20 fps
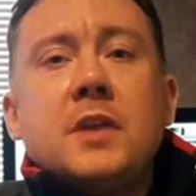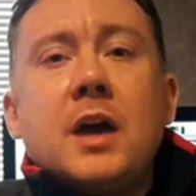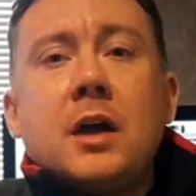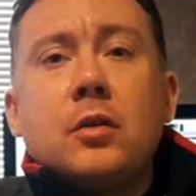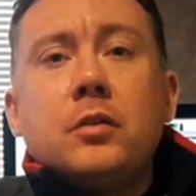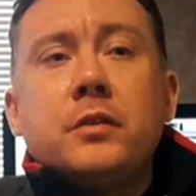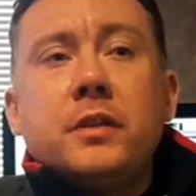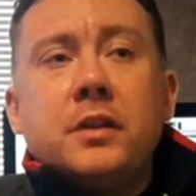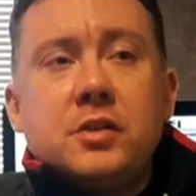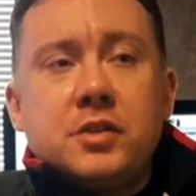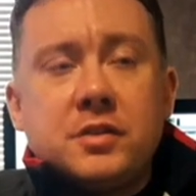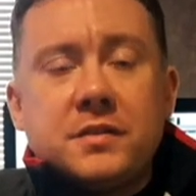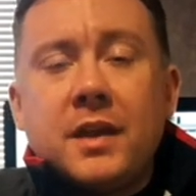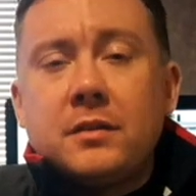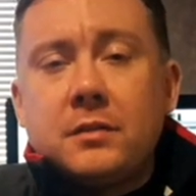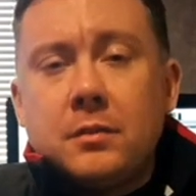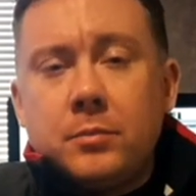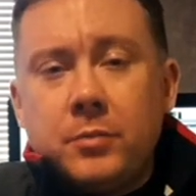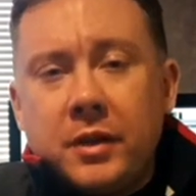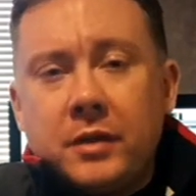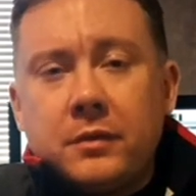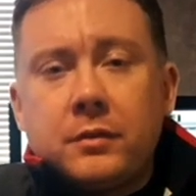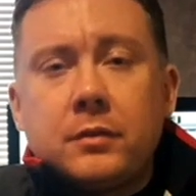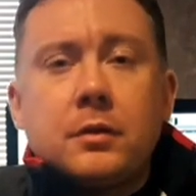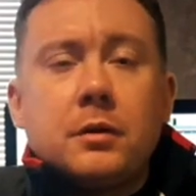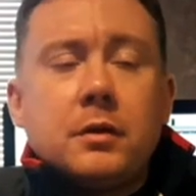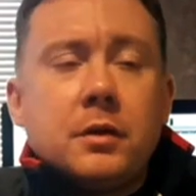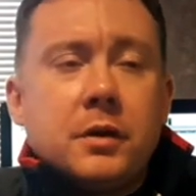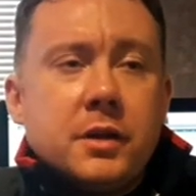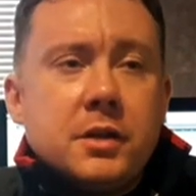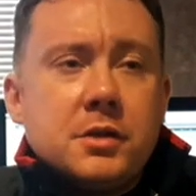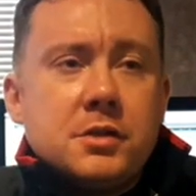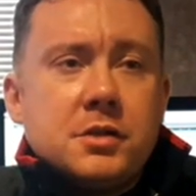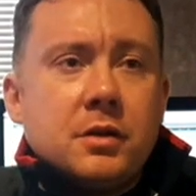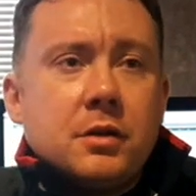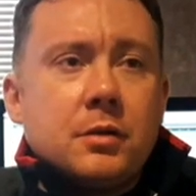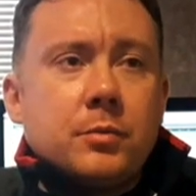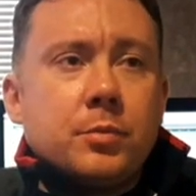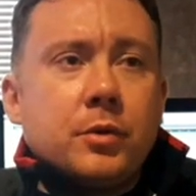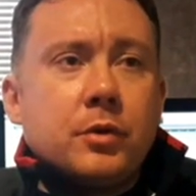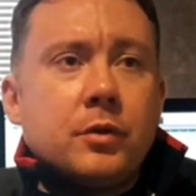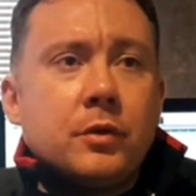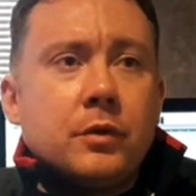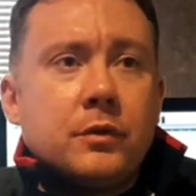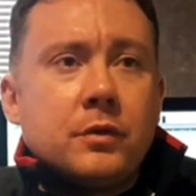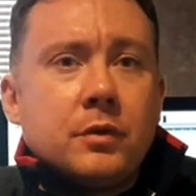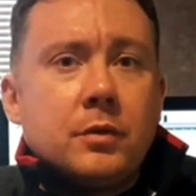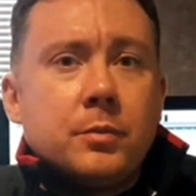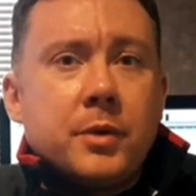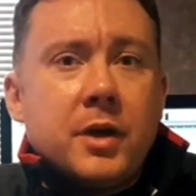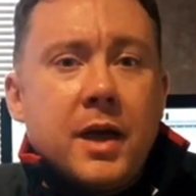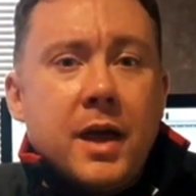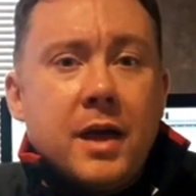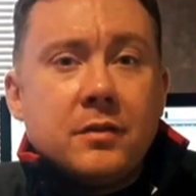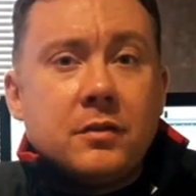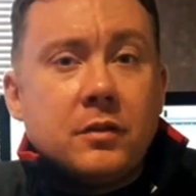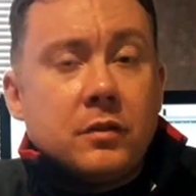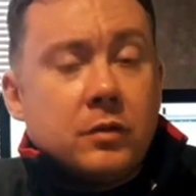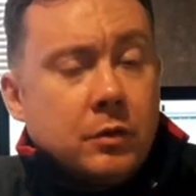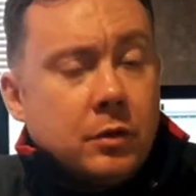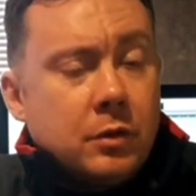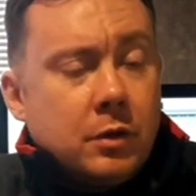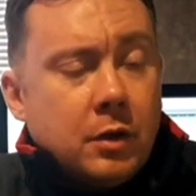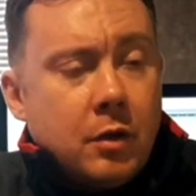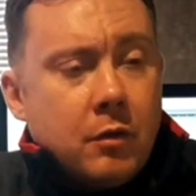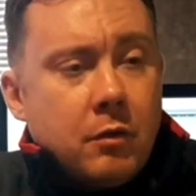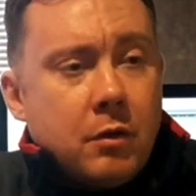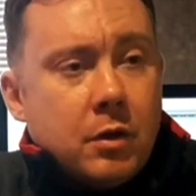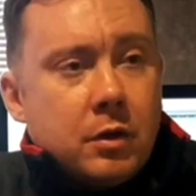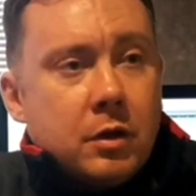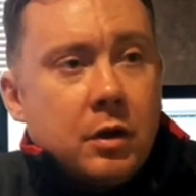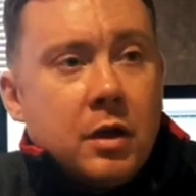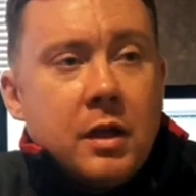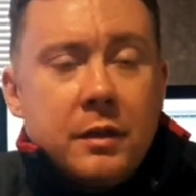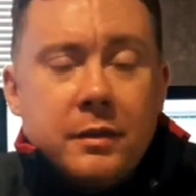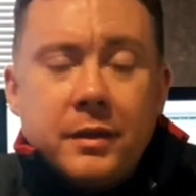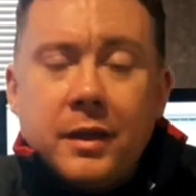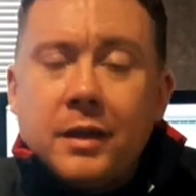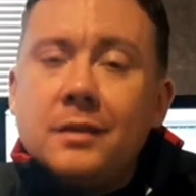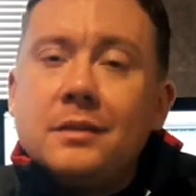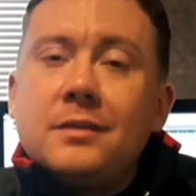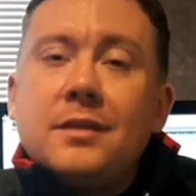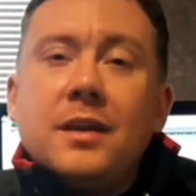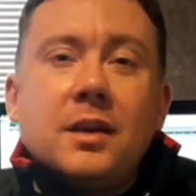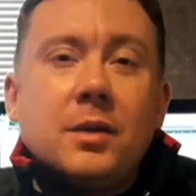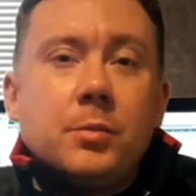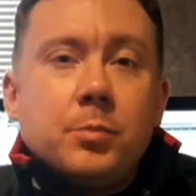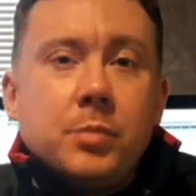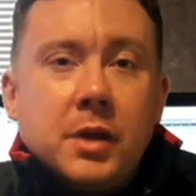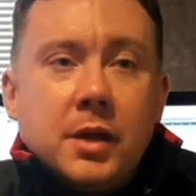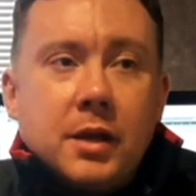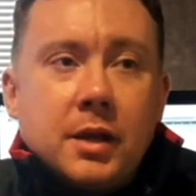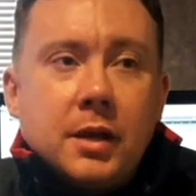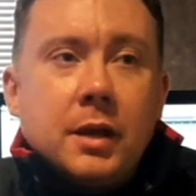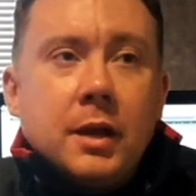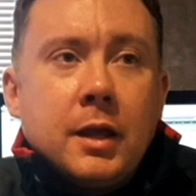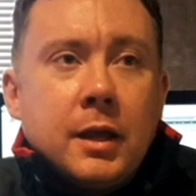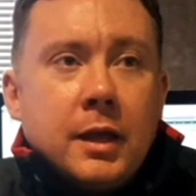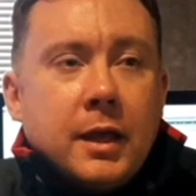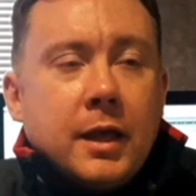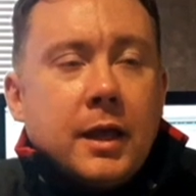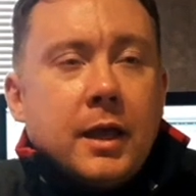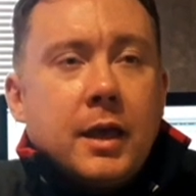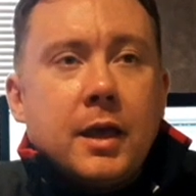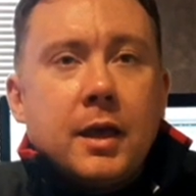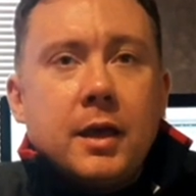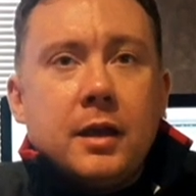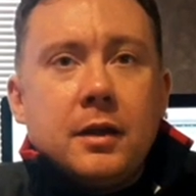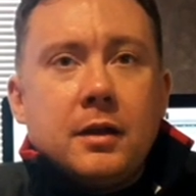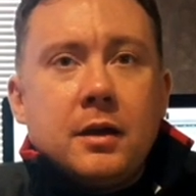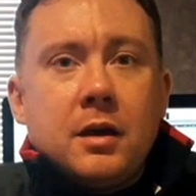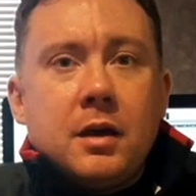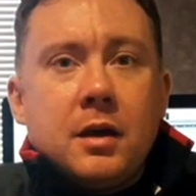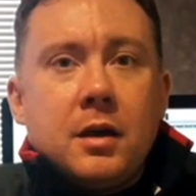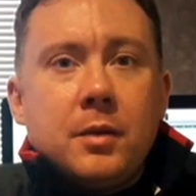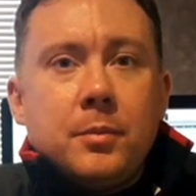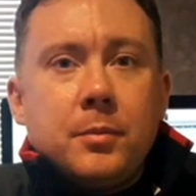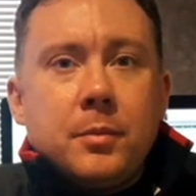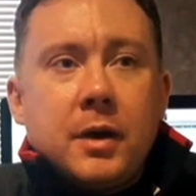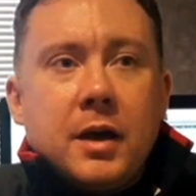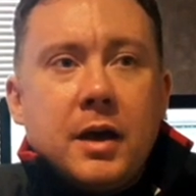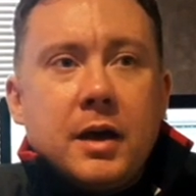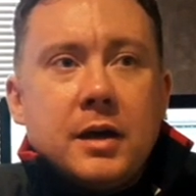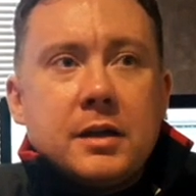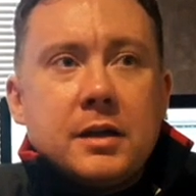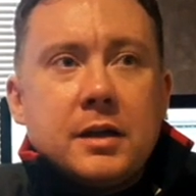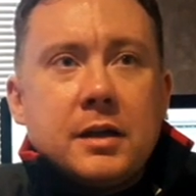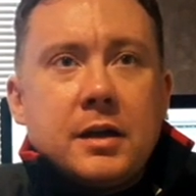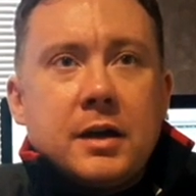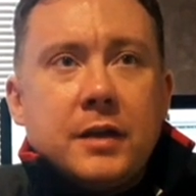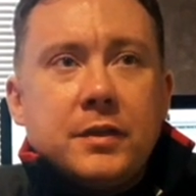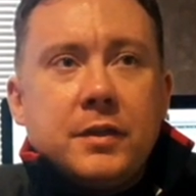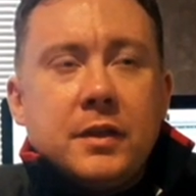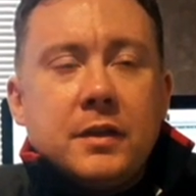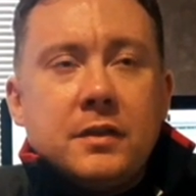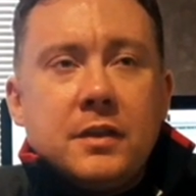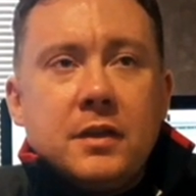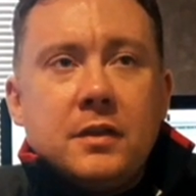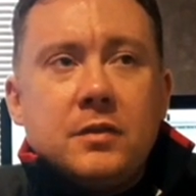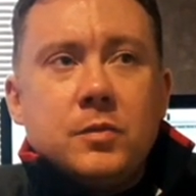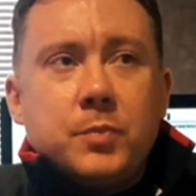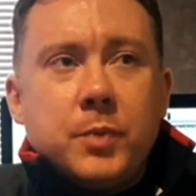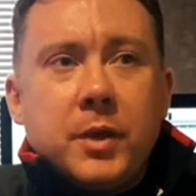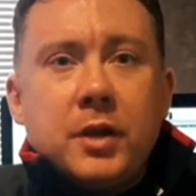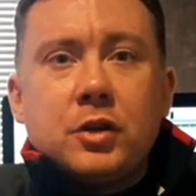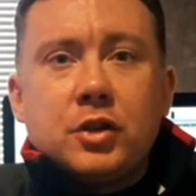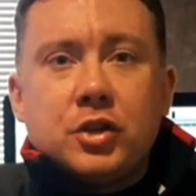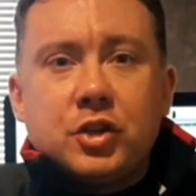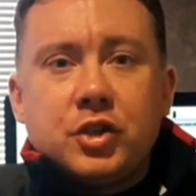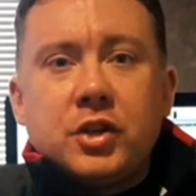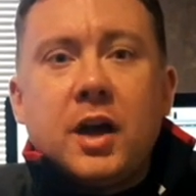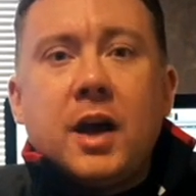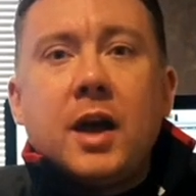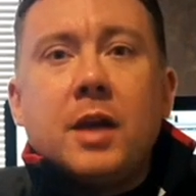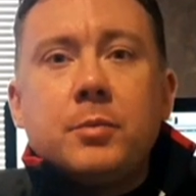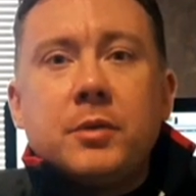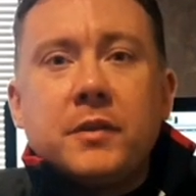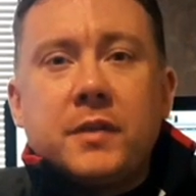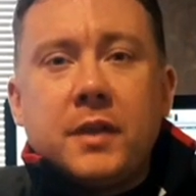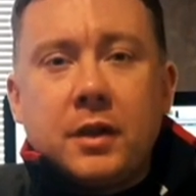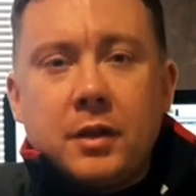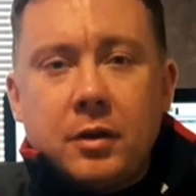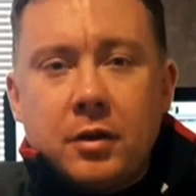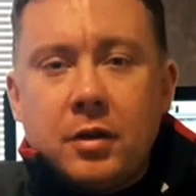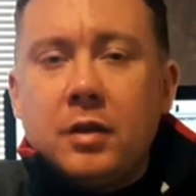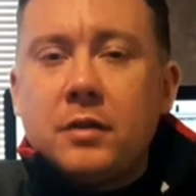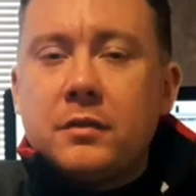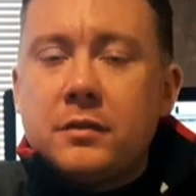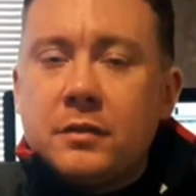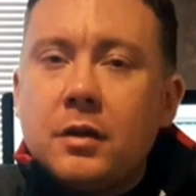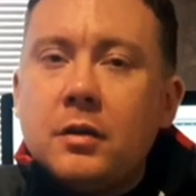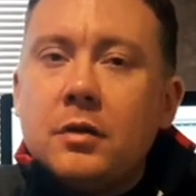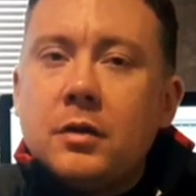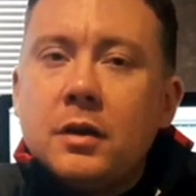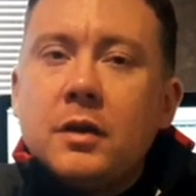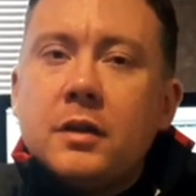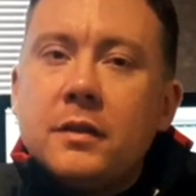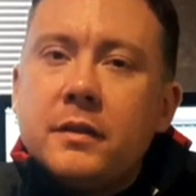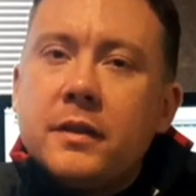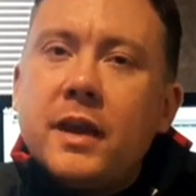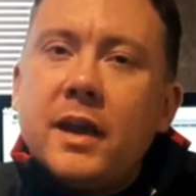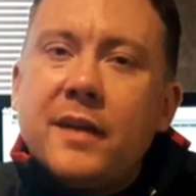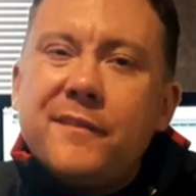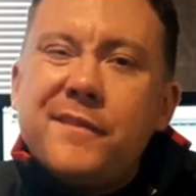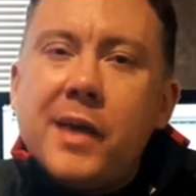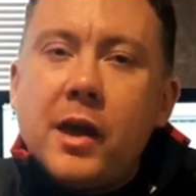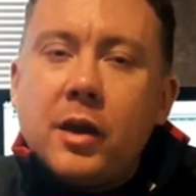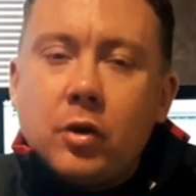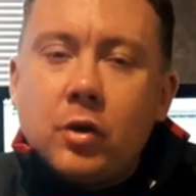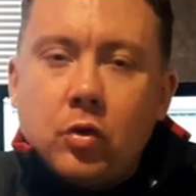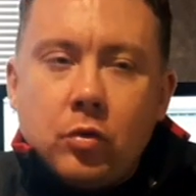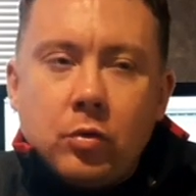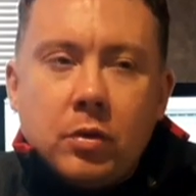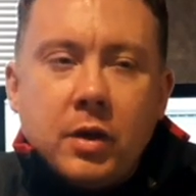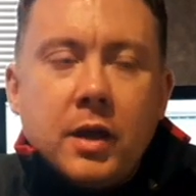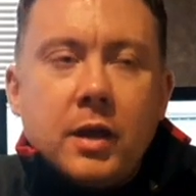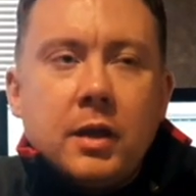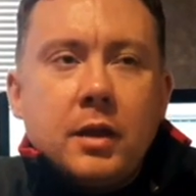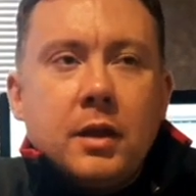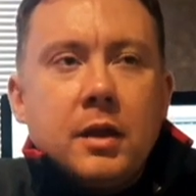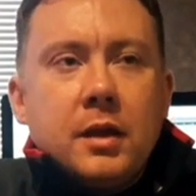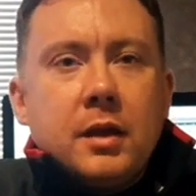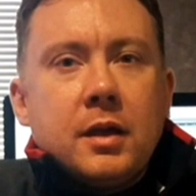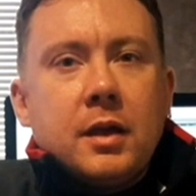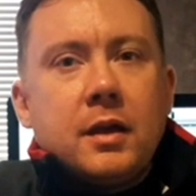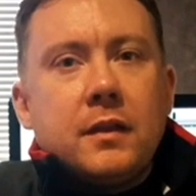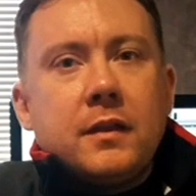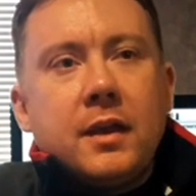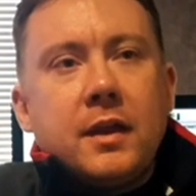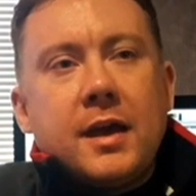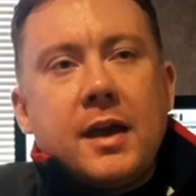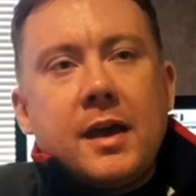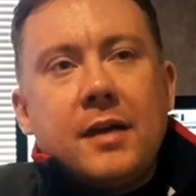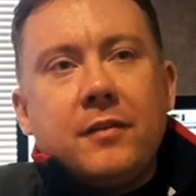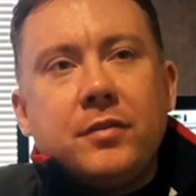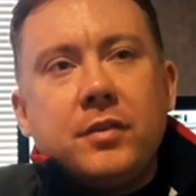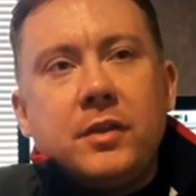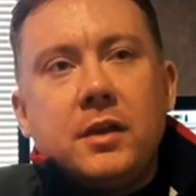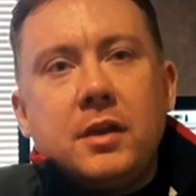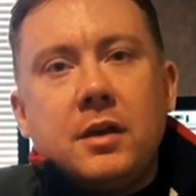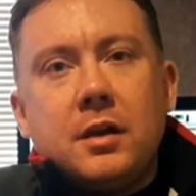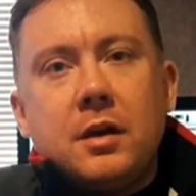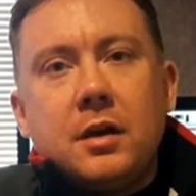only just as a mixer and engineer and producer, but as a studio owner that can take a beating. And I think these speakers shine, but they have that grit, and they have the